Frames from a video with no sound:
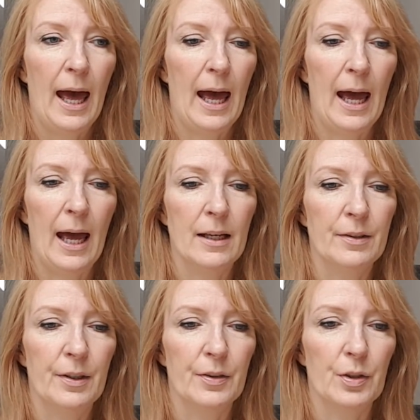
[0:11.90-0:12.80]

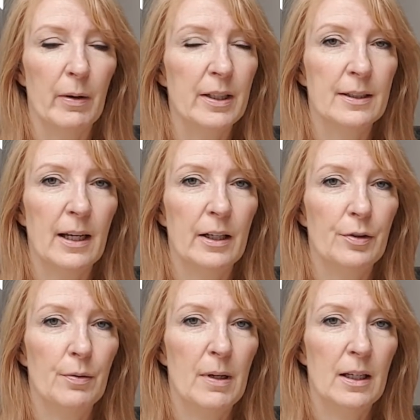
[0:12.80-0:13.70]
And uh, so I
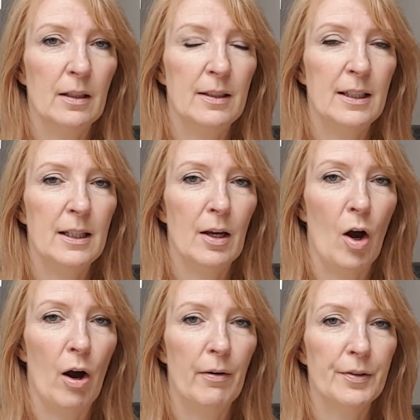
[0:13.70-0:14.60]
decided to make the
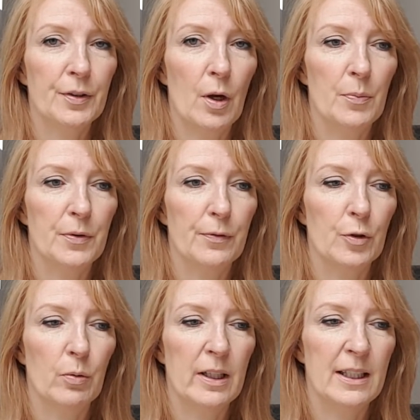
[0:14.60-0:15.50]
horoscopes for
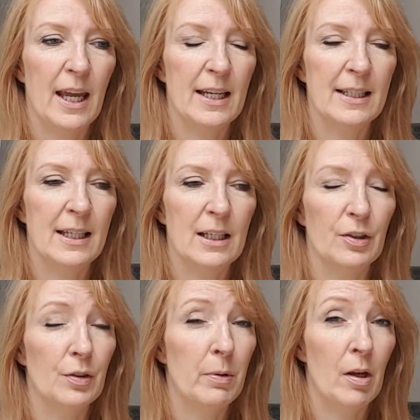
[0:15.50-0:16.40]
2018.
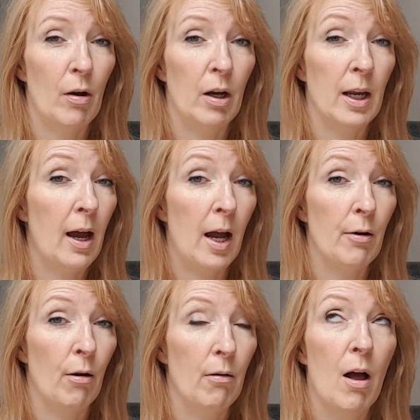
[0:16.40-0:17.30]
It's a bit early, I
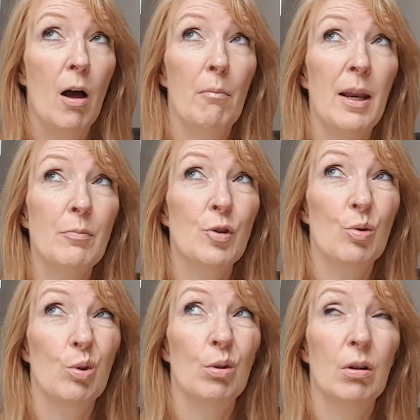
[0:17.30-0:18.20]
know, but I'm
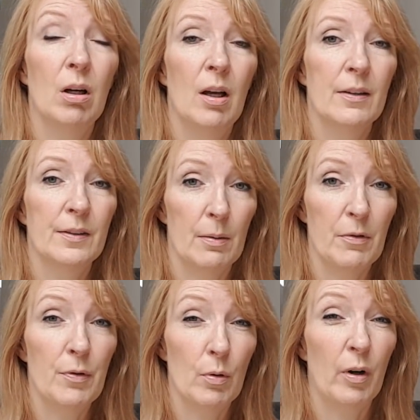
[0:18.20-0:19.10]
sure some
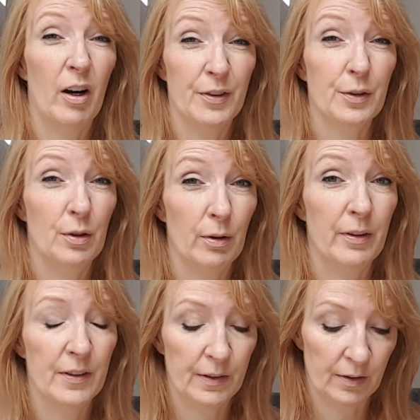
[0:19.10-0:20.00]
of you are as
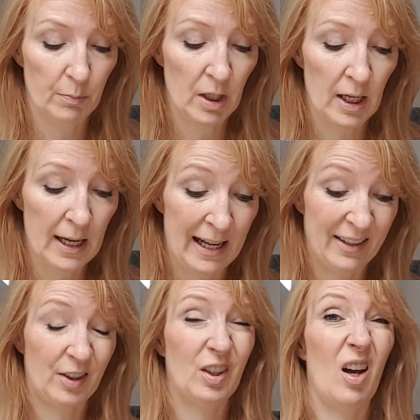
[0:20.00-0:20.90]
curious as me
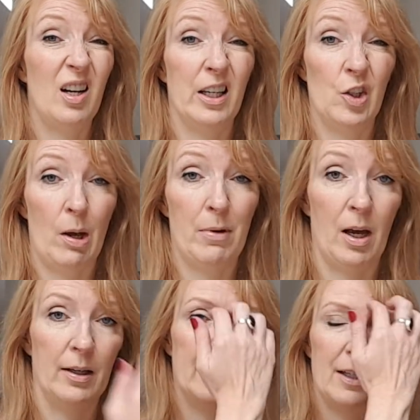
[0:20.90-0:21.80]
and certainly
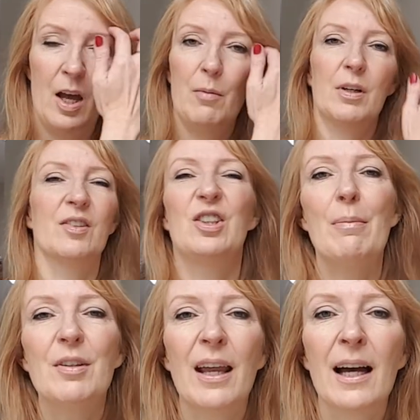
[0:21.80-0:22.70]
Geminis because
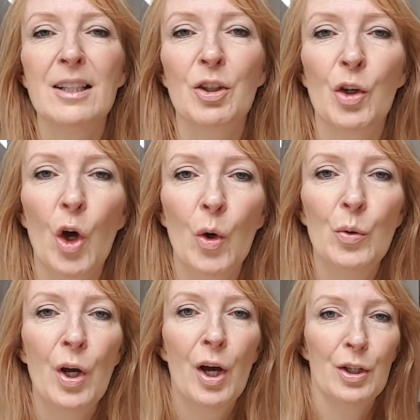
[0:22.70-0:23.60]
Geminis are
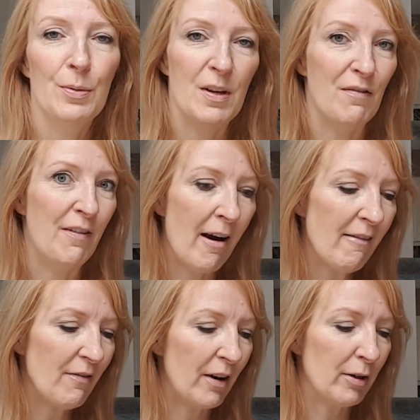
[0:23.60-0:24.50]
known to be
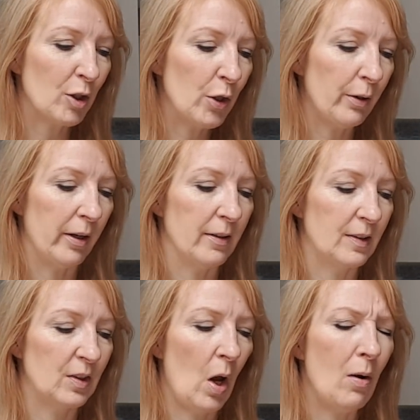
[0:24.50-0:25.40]
very, very curious.
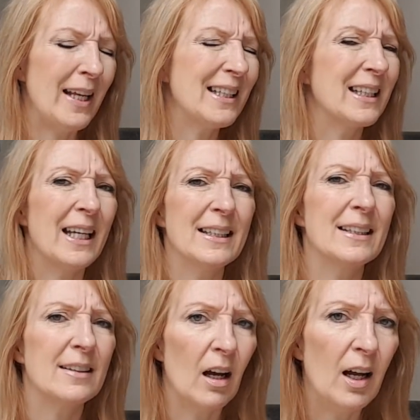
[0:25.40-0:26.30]
So let's get
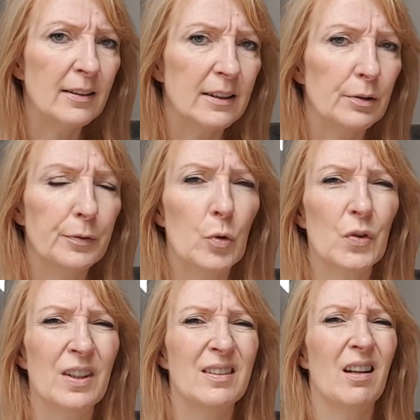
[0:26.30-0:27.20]
started. Of
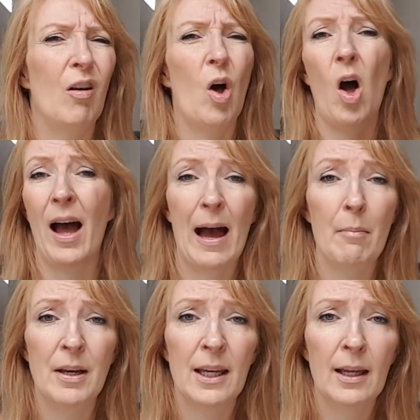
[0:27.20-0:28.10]
course, there's a lot
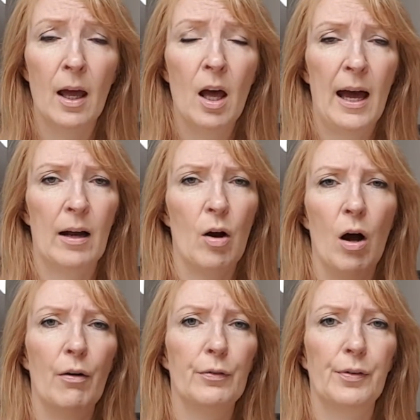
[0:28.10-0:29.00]
happening. I
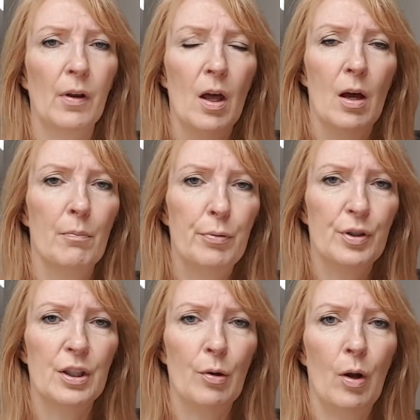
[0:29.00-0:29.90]
can't
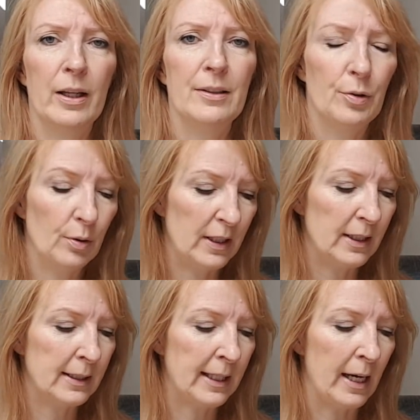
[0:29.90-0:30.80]
push it all into
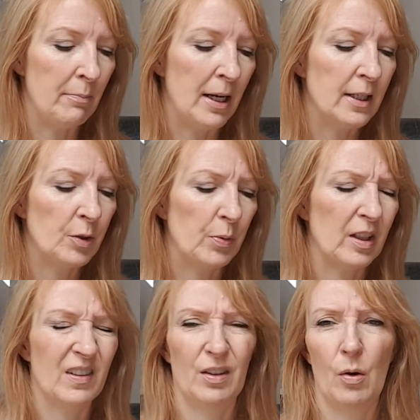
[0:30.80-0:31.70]
these 10 minutes
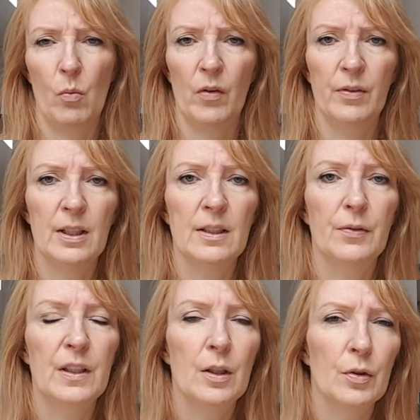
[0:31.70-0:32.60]
because I don't want these
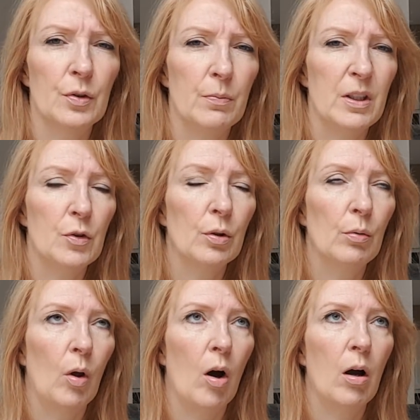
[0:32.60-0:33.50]
videos to be too
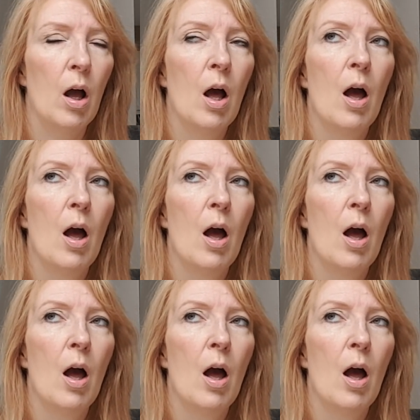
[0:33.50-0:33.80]
long.